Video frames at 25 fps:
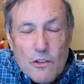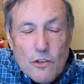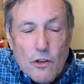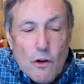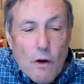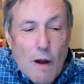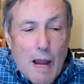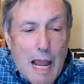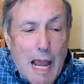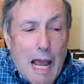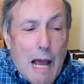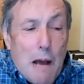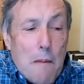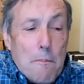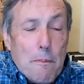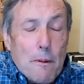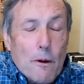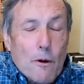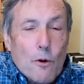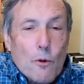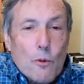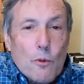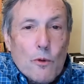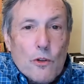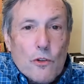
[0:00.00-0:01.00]
So
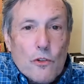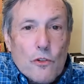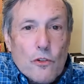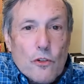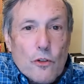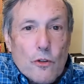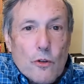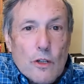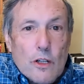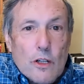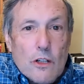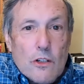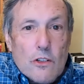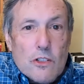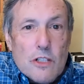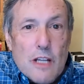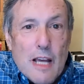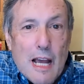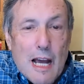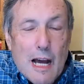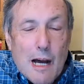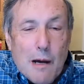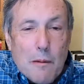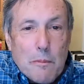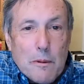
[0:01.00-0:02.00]
Apple was sort of
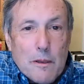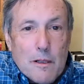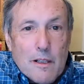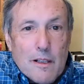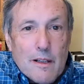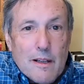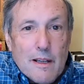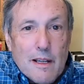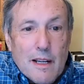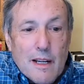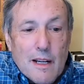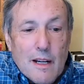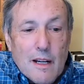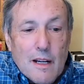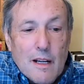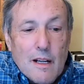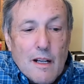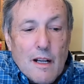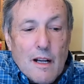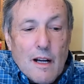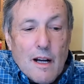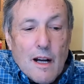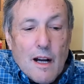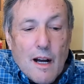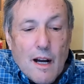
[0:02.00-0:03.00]
dabbling,
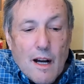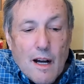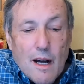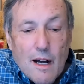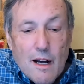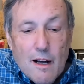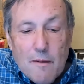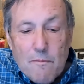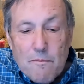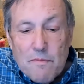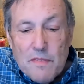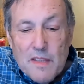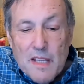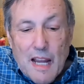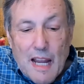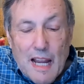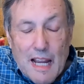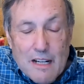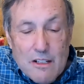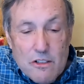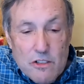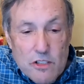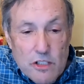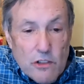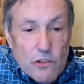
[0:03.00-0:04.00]
uh,
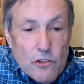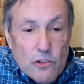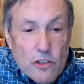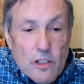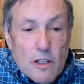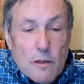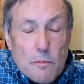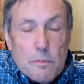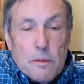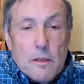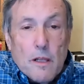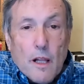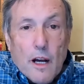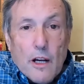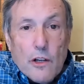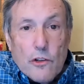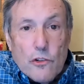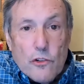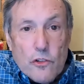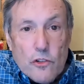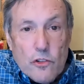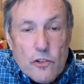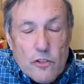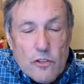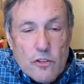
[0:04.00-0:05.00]
and Disney
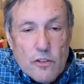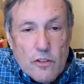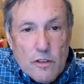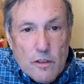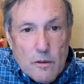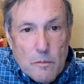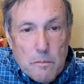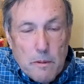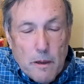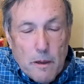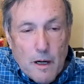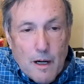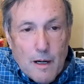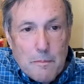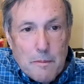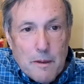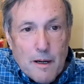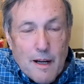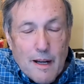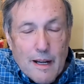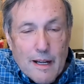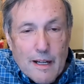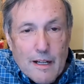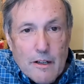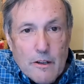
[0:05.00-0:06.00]
Plus. You know, Bob
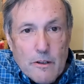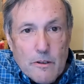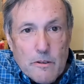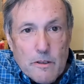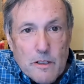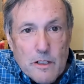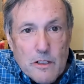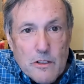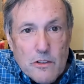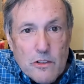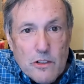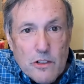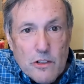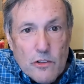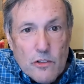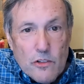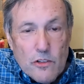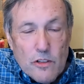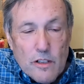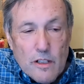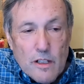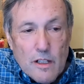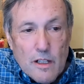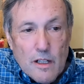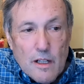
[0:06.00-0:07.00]
Iger at
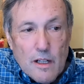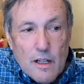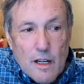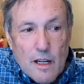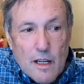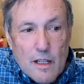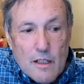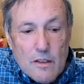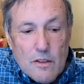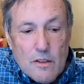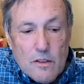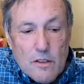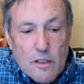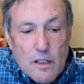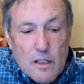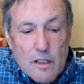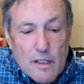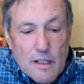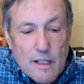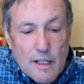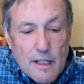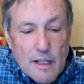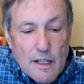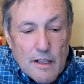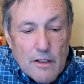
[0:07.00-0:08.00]
Disney had uh,
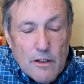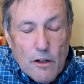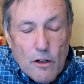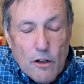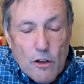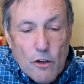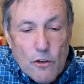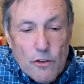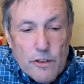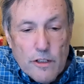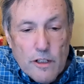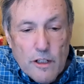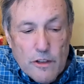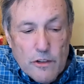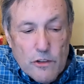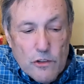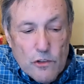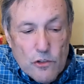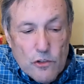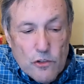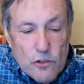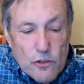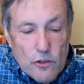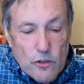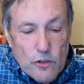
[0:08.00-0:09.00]
he and all the
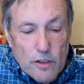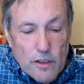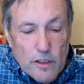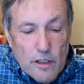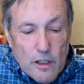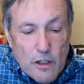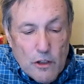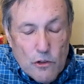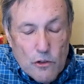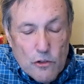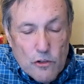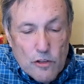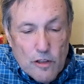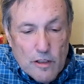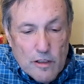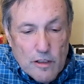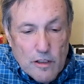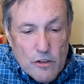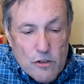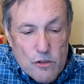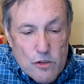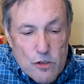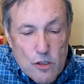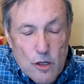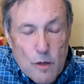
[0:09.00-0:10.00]
other studios
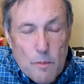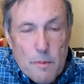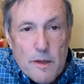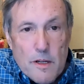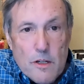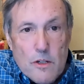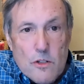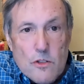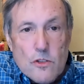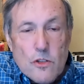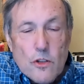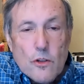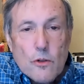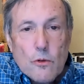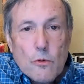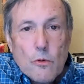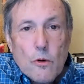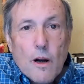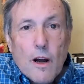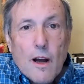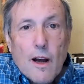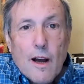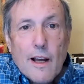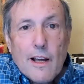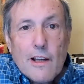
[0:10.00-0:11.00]
had contributed to the
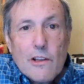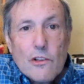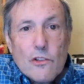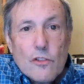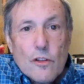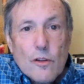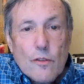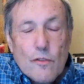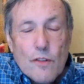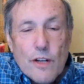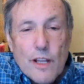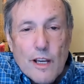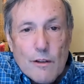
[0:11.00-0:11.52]
rise of